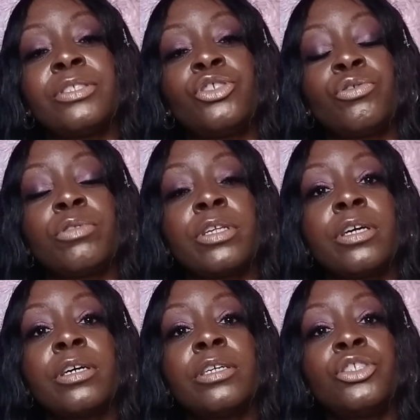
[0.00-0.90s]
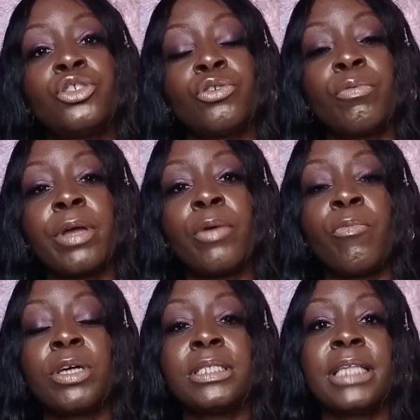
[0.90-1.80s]
Jeulia Jewelry
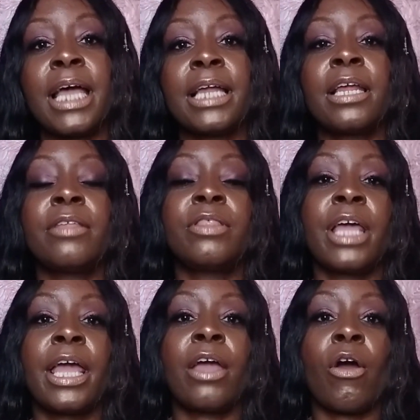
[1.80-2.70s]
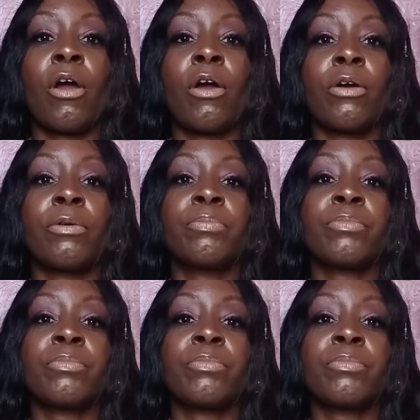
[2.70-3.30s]
was that they are